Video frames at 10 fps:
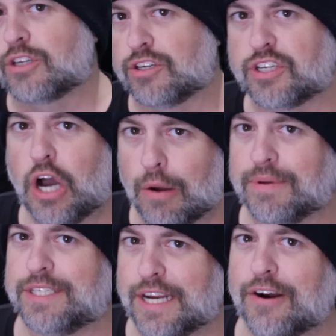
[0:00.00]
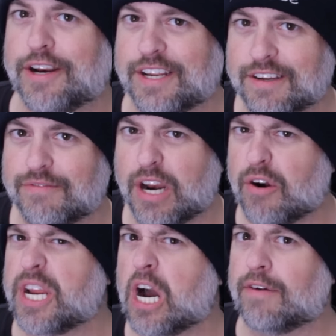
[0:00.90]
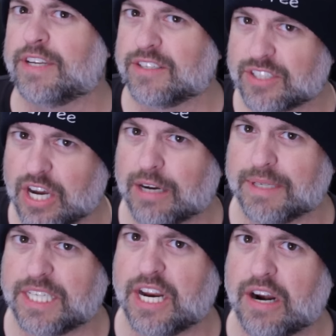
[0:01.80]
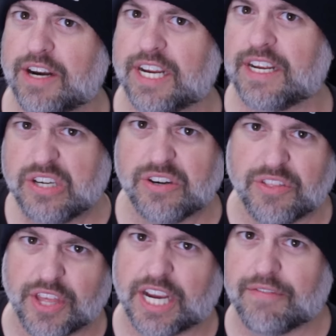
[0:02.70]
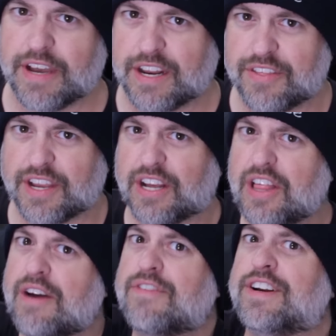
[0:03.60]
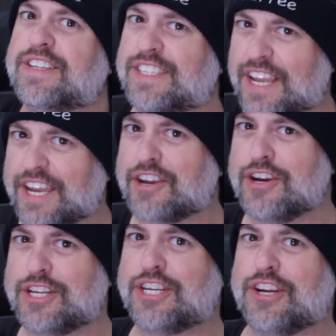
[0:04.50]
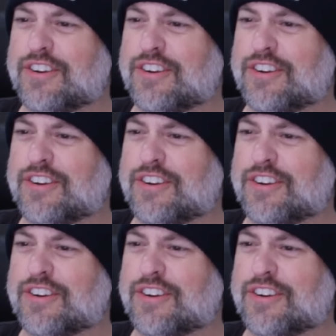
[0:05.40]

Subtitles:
Good commentary. Very obvious commentary. Couldn't think of anything clever to say, could you?